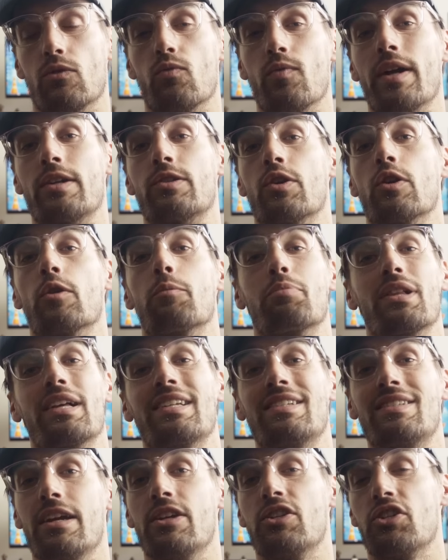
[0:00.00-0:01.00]
retro
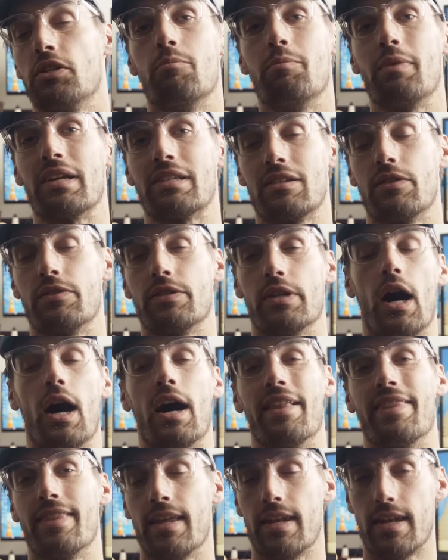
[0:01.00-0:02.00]
PlayStation mixes
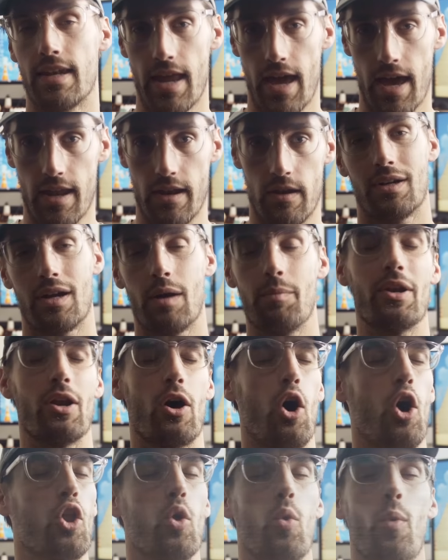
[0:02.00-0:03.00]
on the net. Coming
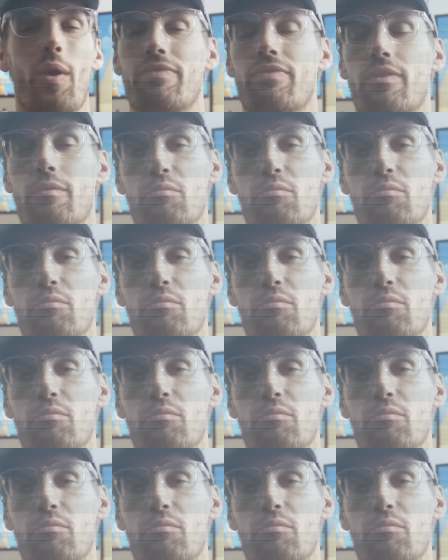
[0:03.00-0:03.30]
all the way from